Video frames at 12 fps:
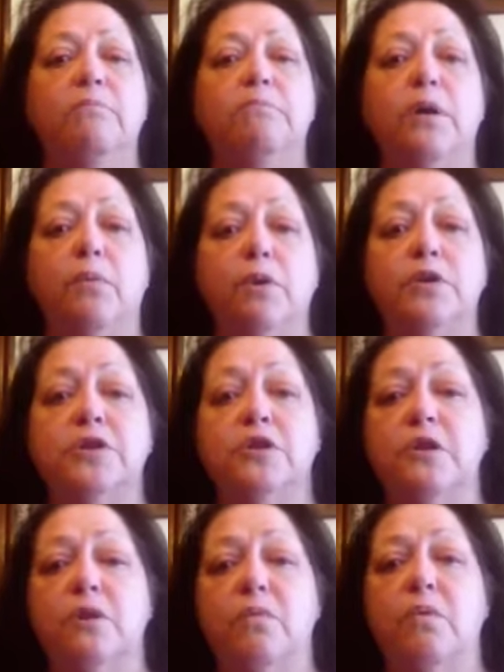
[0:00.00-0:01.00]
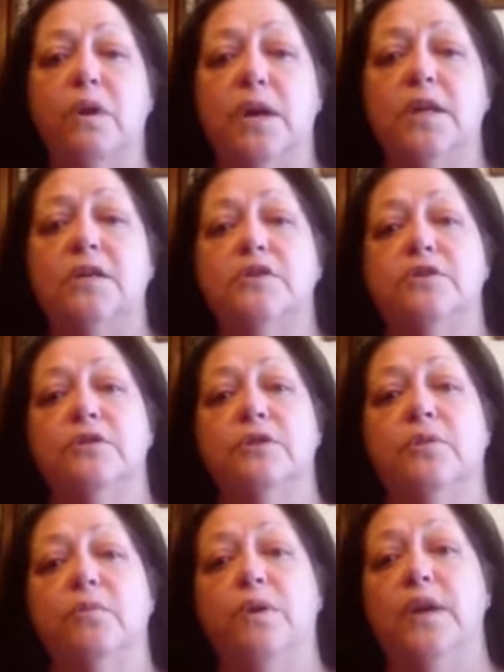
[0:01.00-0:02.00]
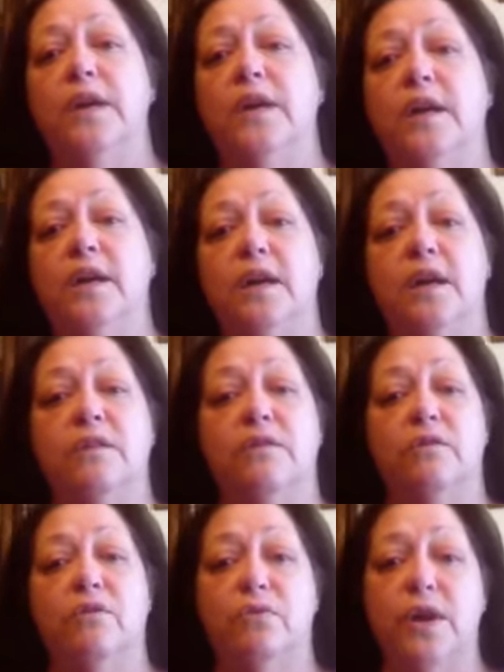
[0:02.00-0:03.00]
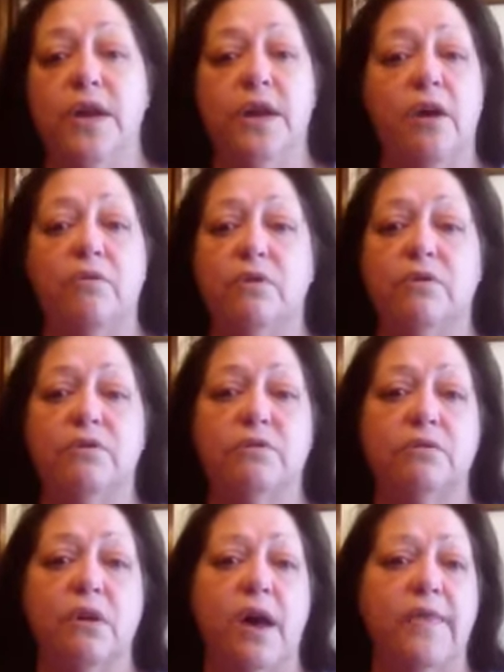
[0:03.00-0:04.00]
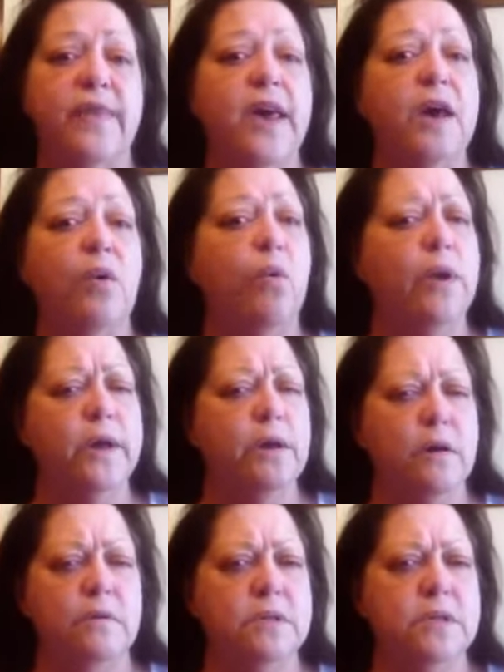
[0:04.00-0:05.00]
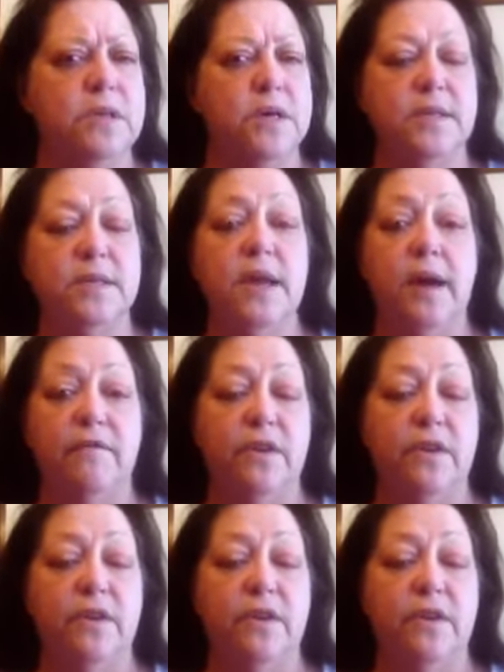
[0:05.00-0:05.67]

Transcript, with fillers: But what you're going to want is you're going to want to get either Greek yogurt. I think Oikos doesn't have